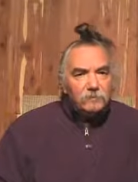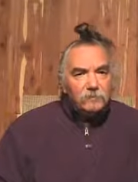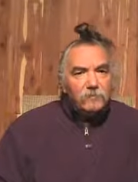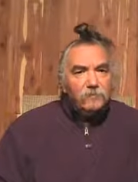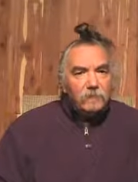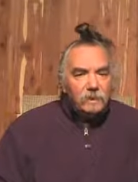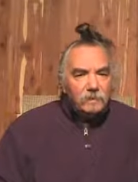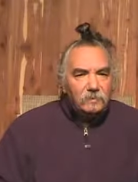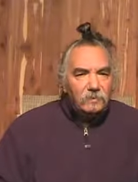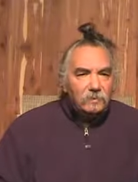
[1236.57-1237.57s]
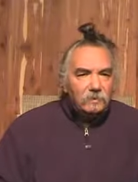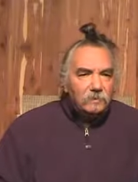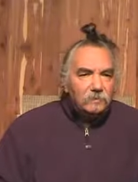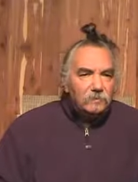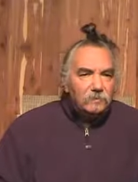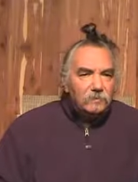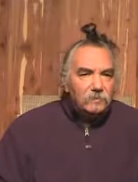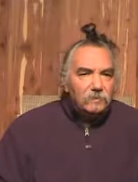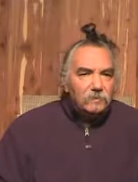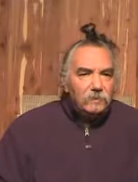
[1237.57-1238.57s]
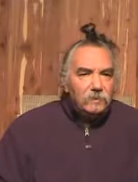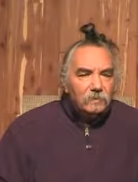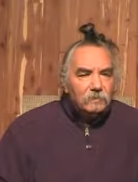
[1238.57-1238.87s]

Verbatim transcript: true reality such. what is real.